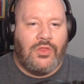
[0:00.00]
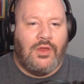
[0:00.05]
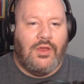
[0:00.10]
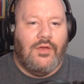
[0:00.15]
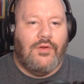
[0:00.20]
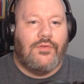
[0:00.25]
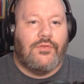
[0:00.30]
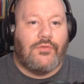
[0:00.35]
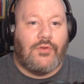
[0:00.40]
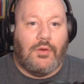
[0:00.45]

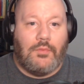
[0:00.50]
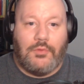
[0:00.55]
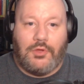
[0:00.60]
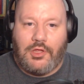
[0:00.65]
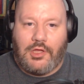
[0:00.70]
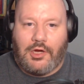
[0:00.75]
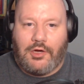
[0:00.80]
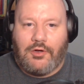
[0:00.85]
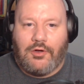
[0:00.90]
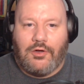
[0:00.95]
From
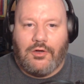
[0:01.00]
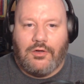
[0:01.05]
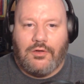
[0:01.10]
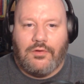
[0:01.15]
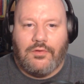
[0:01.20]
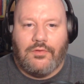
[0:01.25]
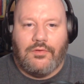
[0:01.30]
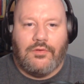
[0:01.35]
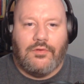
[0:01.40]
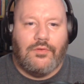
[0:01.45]
there,
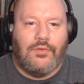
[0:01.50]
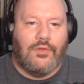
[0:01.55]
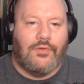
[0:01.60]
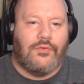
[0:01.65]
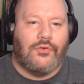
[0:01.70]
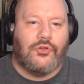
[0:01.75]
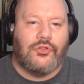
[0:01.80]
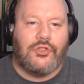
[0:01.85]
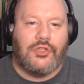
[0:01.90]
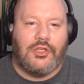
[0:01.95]
the
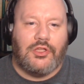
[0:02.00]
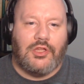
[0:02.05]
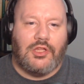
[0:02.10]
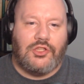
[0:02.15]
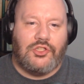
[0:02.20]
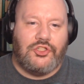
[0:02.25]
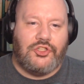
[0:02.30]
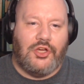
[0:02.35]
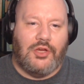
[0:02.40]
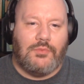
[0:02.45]
first thing that
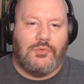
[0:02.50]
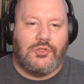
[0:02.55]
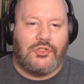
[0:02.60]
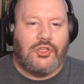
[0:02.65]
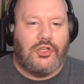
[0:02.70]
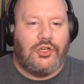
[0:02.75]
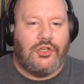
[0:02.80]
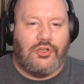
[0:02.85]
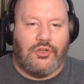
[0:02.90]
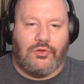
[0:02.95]
the GM is
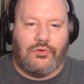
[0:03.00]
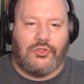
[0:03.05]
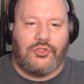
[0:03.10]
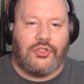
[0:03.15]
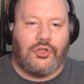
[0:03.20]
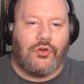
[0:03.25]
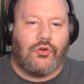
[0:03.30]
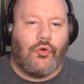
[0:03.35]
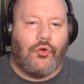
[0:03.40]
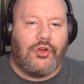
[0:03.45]
going to do is
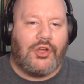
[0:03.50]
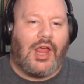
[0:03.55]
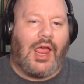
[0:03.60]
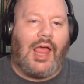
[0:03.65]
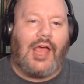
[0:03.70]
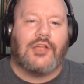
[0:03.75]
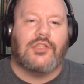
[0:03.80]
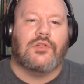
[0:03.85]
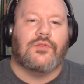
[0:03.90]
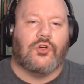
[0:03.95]
they're going to
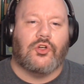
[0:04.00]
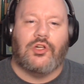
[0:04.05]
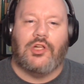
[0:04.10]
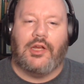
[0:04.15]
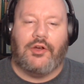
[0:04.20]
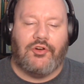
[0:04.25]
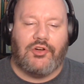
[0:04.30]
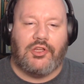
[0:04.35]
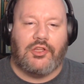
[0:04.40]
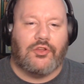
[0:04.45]
ask for
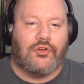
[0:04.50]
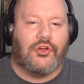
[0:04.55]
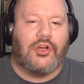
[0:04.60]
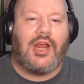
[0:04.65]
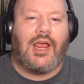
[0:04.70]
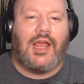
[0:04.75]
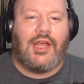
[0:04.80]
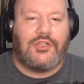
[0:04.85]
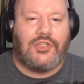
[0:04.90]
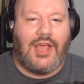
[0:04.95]
clarity. They're going
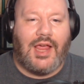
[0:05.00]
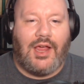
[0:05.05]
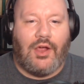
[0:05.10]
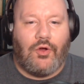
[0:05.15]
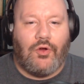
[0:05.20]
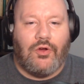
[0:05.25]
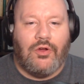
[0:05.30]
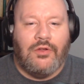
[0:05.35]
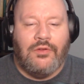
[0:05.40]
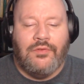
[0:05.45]
to ask
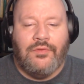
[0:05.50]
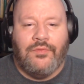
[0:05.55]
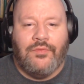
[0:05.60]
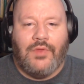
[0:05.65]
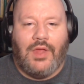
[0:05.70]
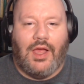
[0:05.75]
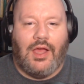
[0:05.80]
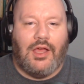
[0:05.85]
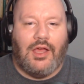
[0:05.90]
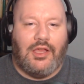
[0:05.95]
how,
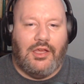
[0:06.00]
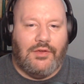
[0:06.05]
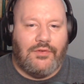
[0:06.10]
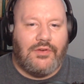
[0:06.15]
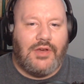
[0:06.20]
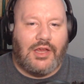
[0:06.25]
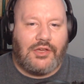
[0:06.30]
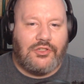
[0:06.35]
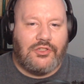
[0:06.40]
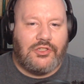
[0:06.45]
if
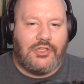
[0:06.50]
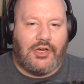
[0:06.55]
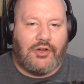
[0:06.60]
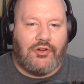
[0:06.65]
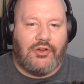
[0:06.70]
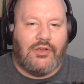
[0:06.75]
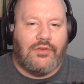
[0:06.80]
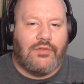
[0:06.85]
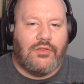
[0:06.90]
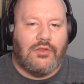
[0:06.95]

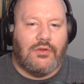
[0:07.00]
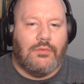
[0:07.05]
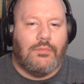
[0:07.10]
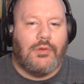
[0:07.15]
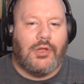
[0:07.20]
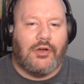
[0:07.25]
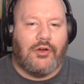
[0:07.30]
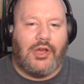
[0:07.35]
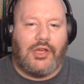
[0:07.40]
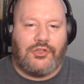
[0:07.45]
necessary, if the
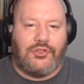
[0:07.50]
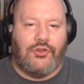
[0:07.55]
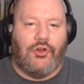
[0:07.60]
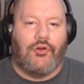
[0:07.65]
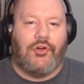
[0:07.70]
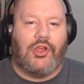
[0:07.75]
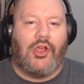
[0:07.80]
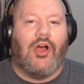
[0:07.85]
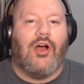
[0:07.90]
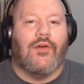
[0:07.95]
player hasn't
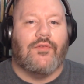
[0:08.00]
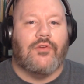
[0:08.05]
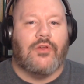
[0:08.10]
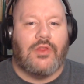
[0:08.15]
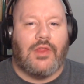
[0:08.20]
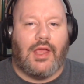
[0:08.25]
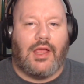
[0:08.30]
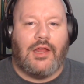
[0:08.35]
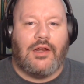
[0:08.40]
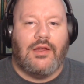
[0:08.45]
already
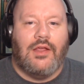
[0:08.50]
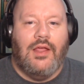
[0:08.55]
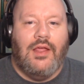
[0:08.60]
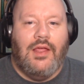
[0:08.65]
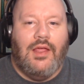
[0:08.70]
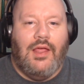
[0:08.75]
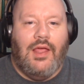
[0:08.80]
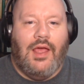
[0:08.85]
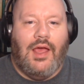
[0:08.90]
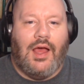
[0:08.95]
offered that,
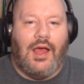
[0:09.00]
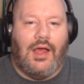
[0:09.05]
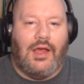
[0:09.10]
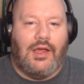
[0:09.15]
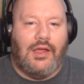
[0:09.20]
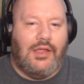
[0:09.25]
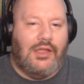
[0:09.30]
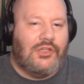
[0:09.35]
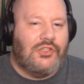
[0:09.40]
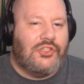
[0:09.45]

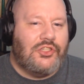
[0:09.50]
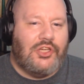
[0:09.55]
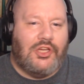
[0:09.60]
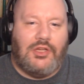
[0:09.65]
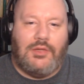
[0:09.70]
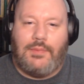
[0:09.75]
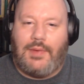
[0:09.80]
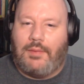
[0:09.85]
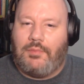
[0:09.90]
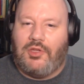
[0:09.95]
and
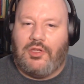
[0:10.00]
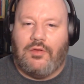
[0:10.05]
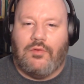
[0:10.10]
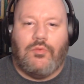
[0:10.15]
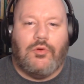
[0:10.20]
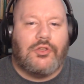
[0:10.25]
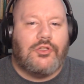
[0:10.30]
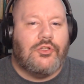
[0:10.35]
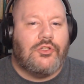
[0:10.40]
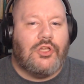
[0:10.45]
say maybe
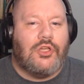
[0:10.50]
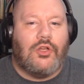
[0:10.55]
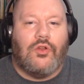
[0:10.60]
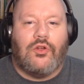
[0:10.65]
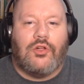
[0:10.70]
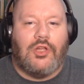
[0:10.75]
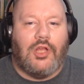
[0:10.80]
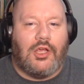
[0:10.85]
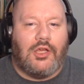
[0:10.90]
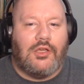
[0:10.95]
what does it
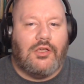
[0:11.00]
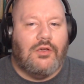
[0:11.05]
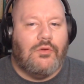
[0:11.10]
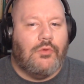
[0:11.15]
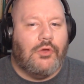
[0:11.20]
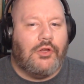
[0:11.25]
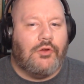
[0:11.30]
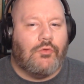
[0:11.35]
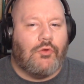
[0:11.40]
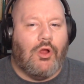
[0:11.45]
look like
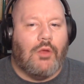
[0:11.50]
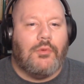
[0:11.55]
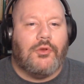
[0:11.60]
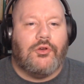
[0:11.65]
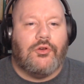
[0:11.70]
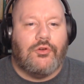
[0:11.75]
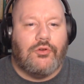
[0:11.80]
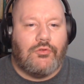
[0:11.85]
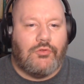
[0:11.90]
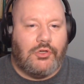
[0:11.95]
when
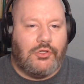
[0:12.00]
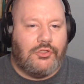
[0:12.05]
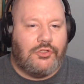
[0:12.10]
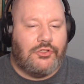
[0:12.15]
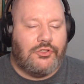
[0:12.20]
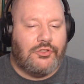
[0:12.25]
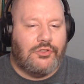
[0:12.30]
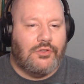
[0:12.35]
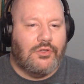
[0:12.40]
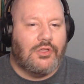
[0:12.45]
Robin
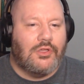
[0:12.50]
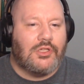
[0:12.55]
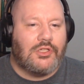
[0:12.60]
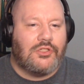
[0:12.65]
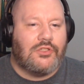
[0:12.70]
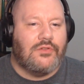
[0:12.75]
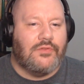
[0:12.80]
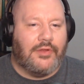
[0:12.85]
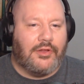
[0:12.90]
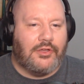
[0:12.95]
treats this
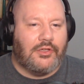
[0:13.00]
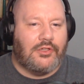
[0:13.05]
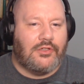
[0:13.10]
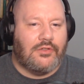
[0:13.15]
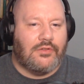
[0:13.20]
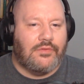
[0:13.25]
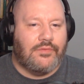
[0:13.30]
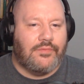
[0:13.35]
civilian.